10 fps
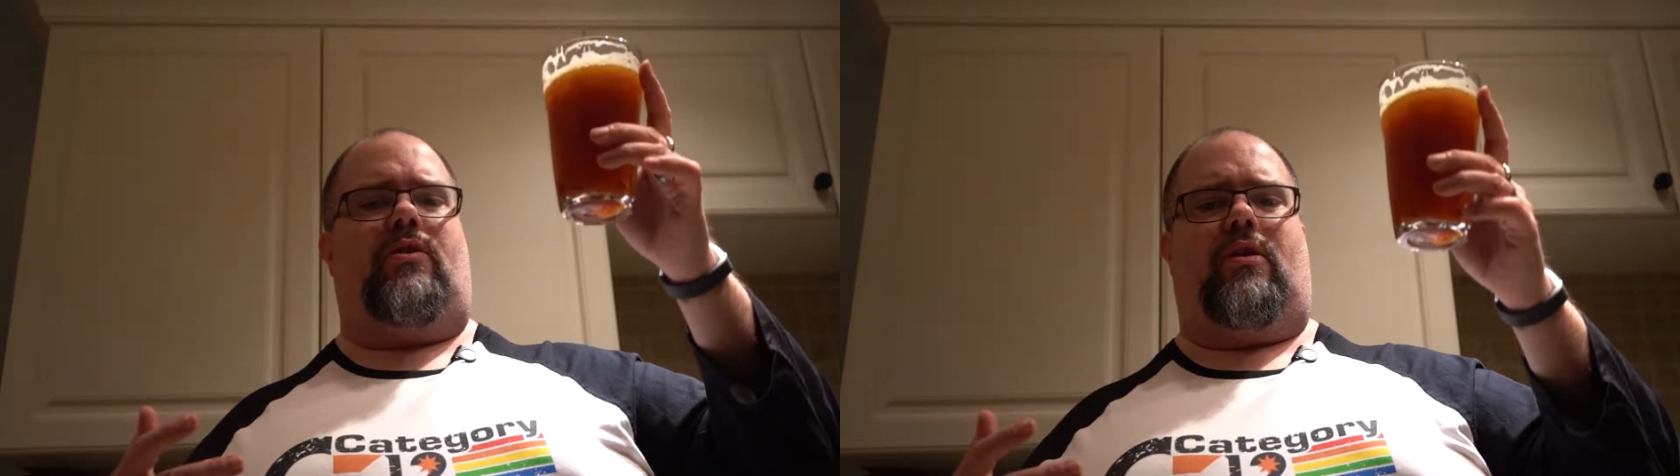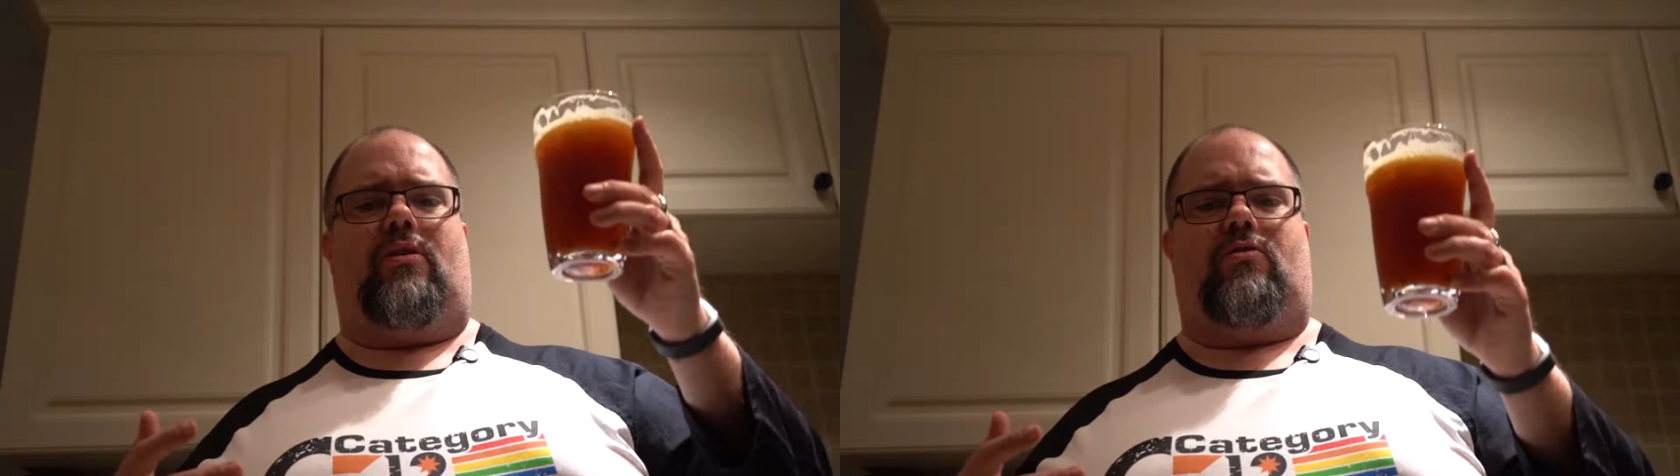
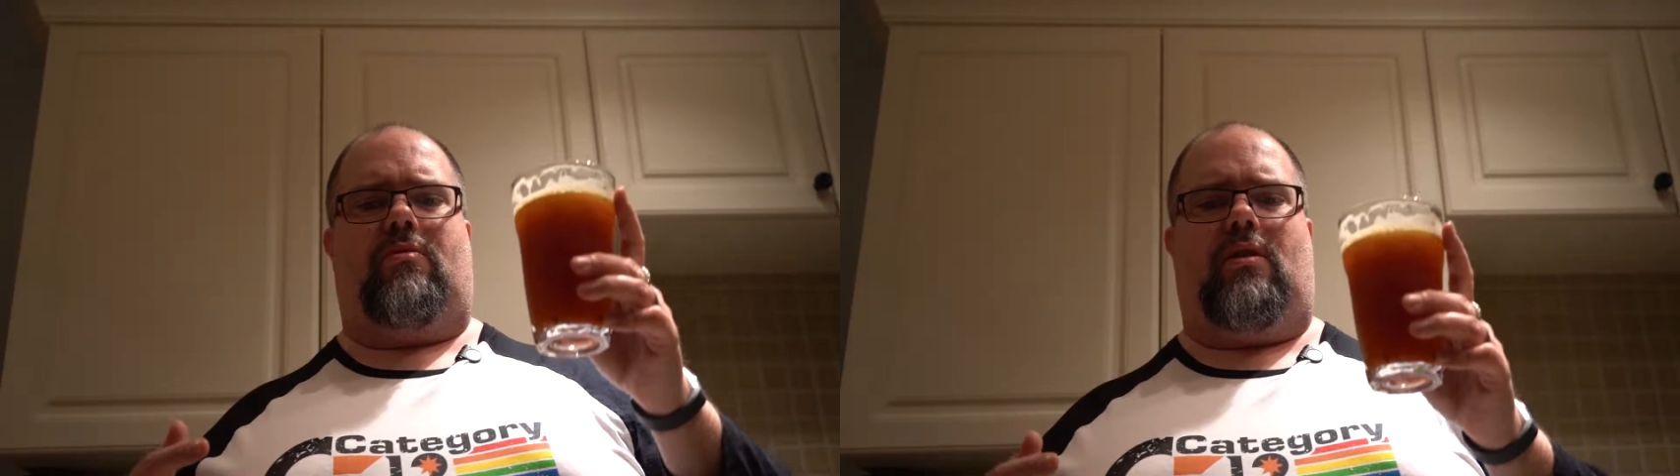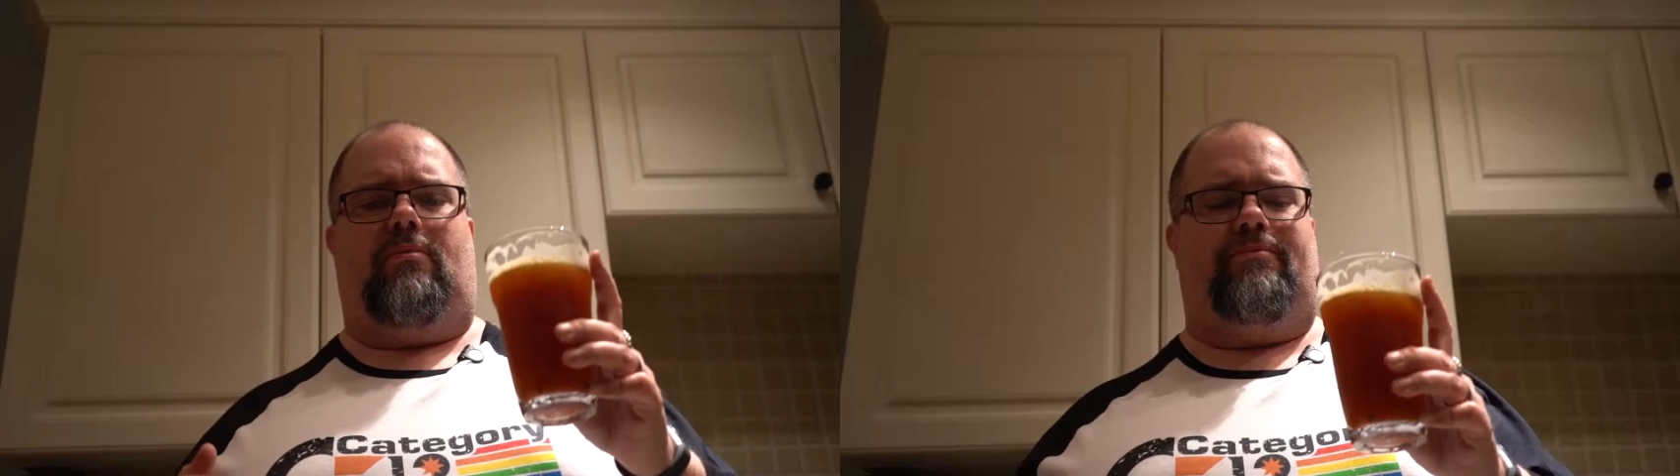there as
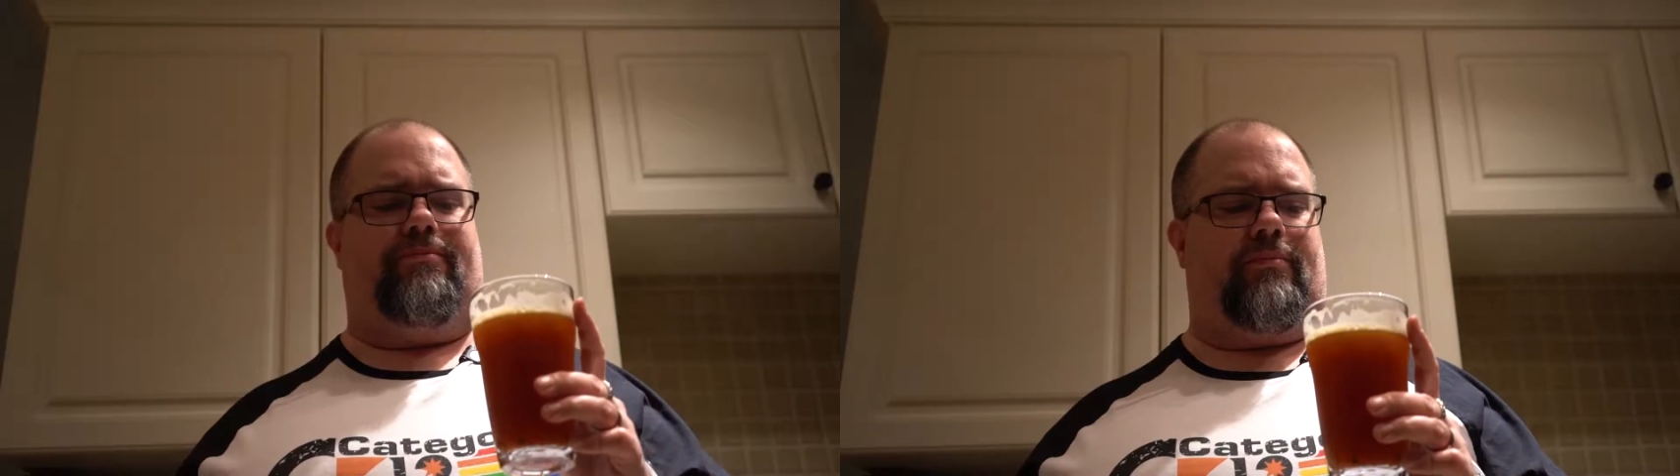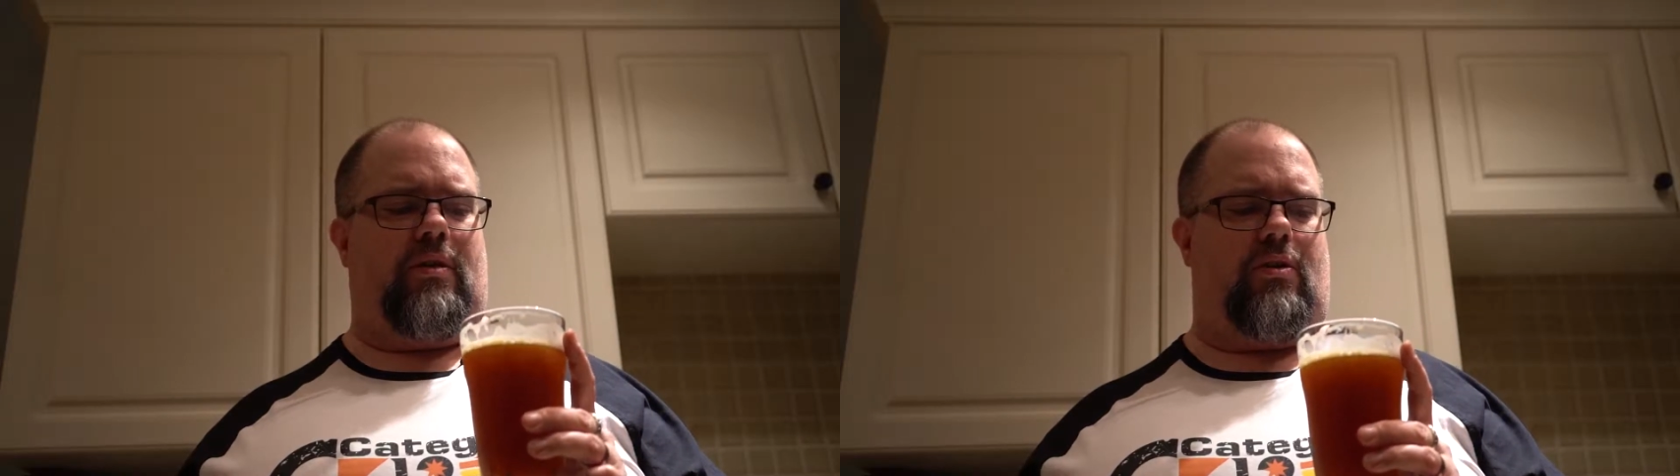well.
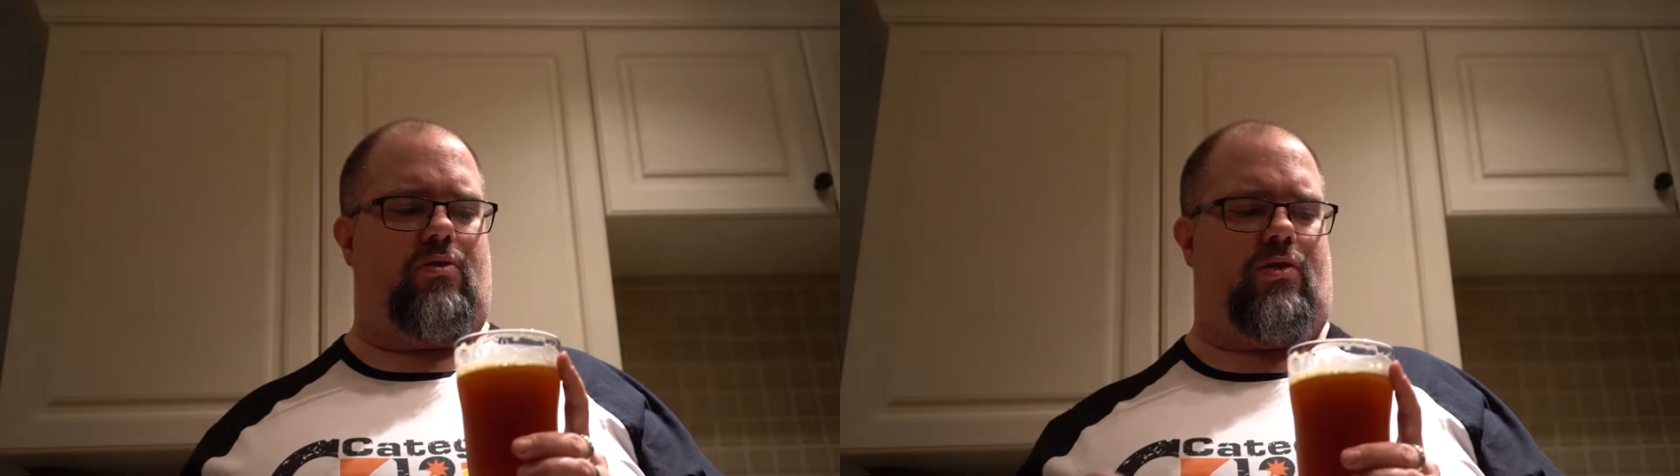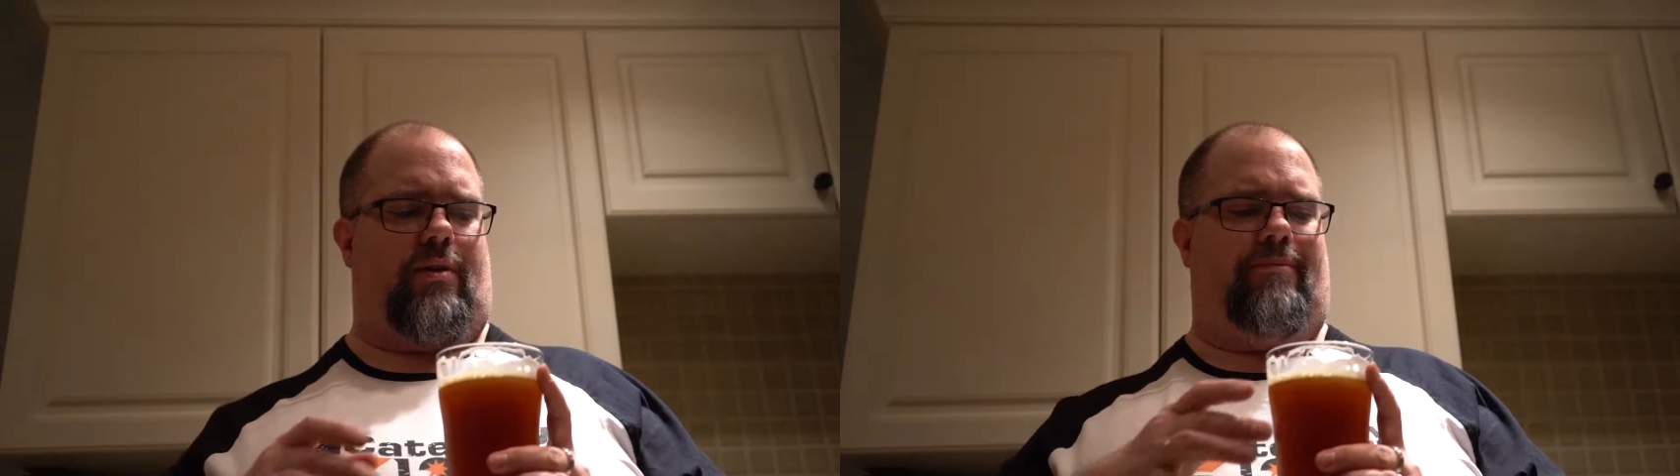
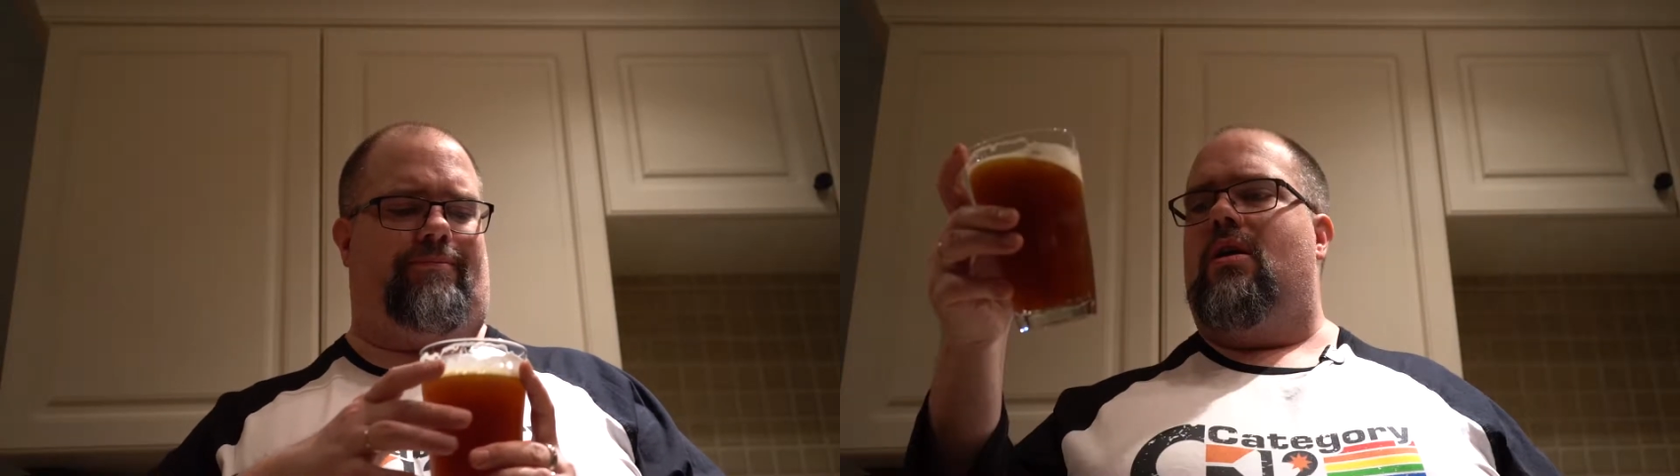Interesting.